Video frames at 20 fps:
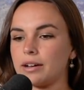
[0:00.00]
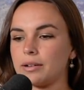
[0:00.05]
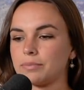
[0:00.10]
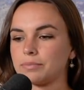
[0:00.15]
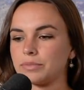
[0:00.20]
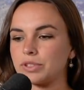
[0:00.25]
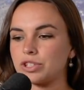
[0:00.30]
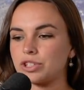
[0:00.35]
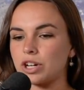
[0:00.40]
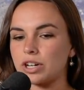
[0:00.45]

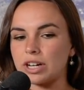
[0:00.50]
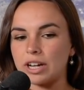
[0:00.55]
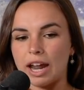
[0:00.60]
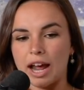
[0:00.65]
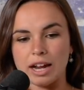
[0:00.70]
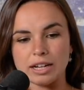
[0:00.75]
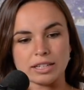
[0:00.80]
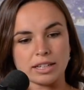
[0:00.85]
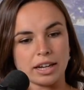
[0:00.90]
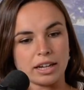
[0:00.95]
Started
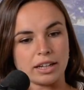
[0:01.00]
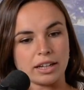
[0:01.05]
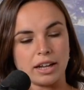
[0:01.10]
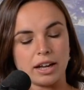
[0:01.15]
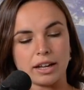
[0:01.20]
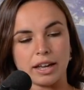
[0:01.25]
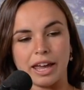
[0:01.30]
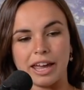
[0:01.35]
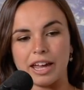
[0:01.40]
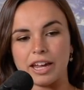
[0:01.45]
acting at a
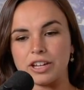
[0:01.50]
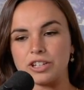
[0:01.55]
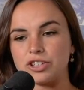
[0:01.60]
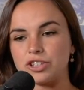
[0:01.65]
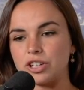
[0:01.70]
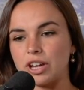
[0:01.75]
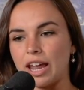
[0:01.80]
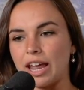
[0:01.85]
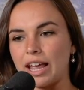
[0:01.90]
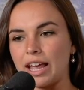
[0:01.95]
young age,
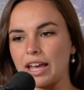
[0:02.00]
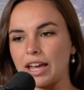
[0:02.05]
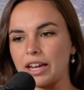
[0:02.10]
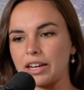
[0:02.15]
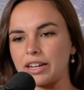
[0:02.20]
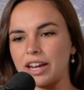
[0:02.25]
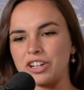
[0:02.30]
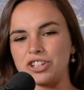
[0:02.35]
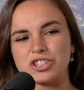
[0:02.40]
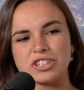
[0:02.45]
and
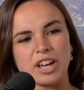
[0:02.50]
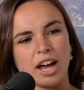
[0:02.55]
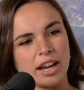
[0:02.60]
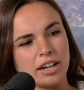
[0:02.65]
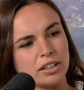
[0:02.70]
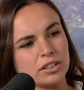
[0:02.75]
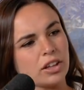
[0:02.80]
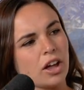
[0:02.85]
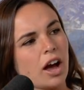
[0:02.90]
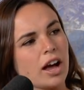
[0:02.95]
I just kind
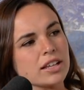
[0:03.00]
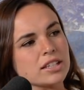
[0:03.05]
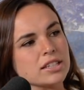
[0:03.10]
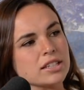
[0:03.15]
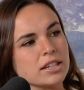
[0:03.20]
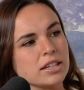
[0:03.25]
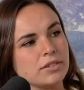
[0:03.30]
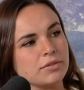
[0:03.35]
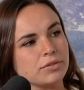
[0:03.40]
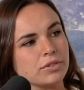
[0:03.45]
of lost
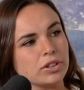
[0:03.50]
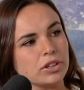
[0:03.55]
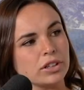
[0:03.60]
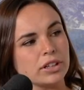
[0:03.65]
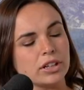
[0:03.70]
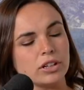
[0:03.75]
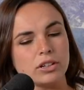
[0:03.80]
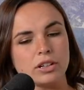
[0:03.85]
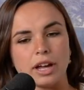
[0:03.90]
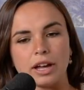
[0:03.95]
it for a
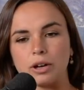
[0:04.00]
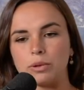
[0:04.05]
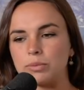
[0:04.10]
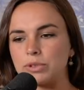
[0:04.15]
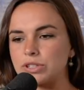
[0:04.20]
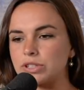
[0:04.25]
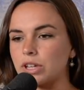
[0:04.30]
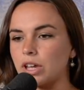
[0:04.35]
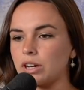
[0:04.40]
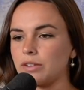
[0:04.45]
little. I
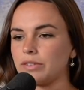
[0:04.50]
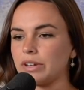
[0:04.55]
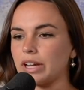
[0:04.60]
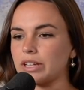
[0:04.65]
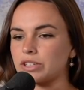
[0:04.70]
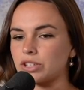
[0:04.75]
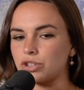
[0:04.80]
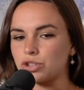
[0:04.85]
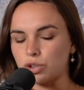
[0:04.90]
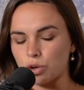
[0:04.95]
almost thought of it as
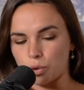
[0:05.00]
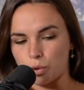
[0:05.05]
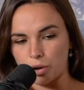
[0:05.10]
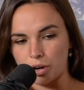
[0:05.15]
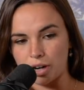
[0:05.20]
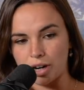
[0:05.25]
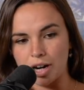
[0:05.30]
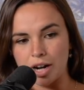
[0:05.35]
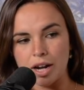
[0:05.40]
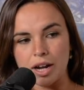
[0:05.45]
a
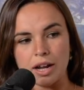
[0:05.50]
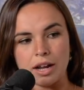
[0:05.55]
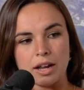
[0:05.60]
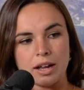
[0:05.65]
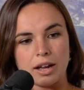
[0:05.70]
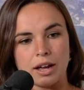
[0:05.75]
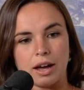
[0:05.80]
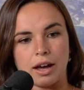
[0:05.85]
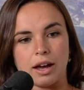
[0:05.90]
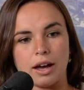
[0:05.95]
chore,
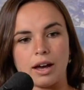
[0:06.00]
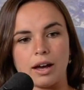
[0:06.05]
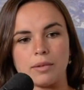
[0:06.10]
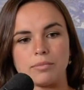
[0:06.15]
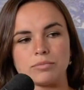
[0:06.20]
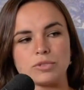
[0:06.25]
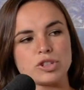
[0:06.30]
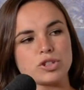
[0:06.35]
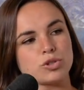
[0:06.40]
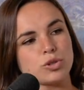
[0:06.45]

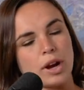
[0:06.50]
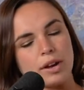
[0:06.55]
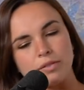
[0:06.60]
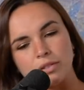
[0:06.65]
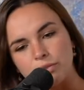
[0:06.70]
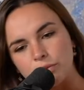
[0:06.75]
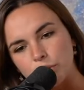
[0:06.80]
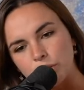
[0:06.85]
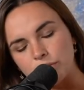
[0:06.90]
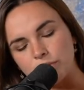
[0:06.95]
just driving
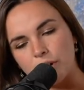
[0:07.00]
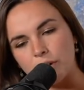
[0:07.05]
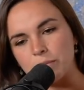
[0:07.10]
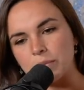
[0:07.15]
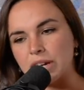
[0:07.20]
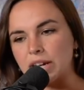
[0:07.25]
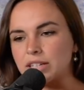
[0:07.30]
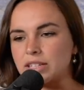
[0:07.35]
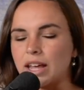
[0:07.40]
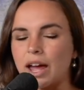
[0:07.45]
45
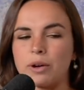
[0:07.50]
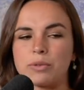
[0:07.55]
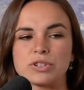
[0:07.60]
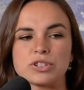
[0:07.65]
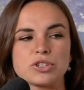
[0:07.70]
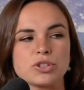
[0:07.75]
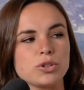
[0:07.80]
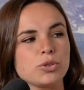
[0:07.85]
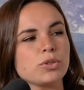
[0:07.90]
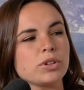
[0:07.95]
minutes. I was
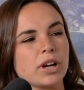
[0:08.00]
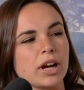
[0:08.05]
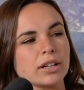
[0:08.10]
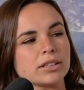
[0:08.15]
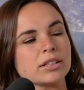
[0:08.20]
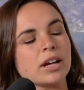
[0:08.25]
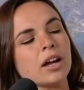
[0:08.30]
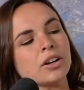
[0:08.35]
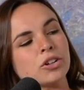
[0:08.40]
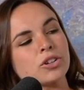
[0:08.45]
too young
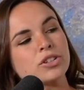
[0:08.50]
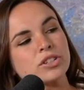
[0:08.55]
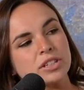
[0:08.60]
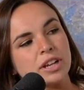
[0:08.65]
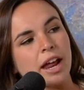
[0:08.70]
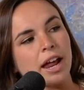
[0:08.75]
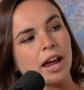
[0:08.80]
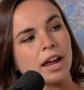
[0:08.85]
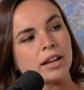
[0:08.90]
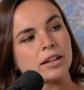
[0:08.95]
to
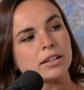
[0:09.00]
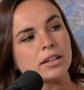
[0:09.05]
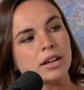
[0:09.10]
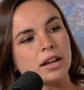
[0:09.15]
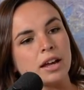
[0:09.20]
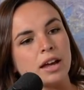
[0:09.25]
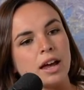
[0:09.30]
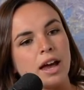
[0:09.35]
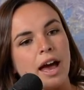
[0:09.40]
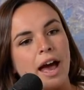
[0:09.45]
understand
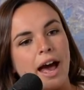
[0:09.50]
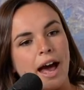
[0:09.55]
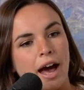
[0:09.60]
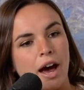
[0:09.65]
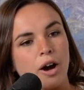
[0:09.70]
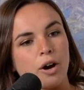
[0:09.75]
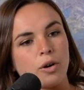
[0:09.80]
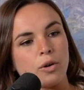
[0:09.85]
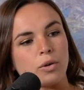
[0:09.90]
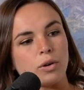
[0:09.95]

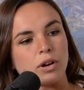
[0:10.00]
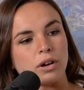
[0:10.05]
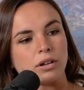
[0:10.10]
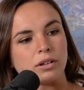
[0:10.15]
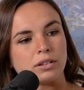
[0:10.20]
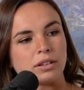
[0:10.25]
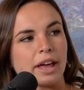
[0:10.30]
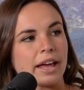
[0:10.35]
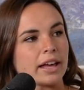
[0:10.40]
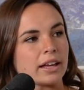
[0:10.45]
how
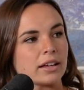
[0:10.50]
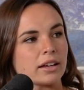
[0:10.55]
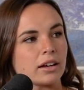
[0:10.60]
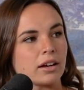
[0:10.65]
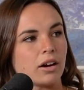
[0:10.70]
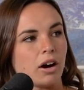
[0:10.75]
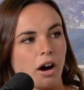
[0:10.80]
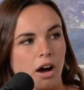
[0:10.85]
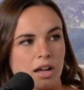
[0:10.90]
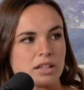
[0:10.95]
like
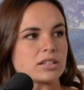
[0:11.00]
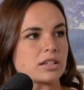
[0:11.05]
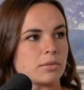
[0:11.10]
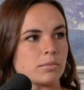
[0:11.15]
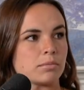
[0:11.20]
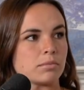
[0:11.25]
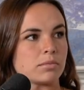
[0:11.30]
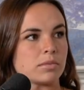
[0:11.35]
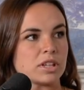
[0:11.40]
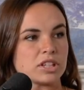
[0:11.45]

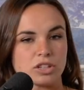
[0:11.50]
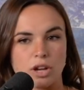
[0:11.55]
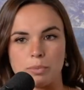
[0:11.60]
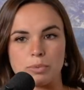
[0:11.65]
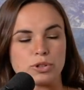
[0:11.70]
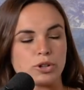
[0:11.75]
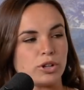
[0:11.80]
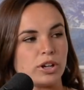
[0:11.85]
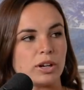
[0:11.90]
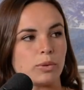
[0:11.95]
awesome this
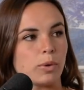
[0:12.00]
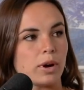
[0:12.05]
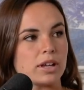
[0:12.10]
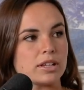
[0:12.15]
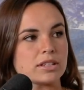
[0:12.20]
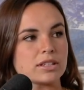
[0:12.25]
opportunity was.